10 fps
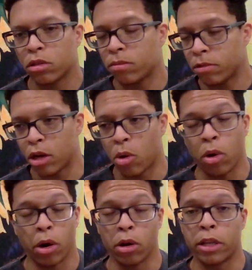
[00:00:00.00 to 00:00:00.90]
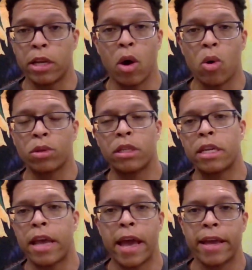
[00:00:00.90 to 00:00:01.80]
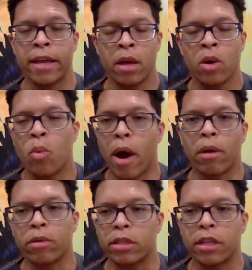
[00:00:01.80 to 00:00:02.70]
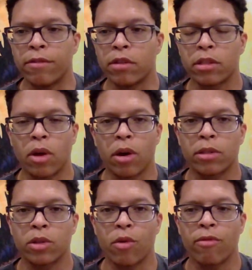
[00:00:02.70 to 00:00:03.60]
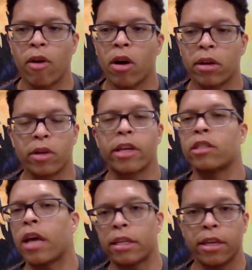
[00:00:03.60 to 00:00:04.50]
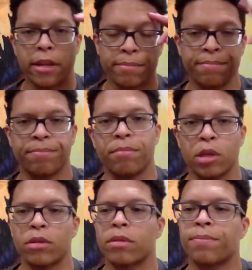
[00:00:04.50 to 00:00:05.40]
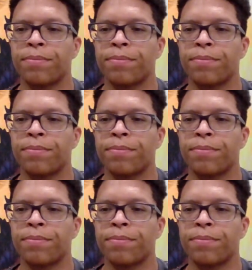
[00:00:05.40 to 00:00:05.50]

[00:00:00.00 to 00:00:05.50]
you know early OTA wide receiver stars so far, and I'll catch you guys again. Peace.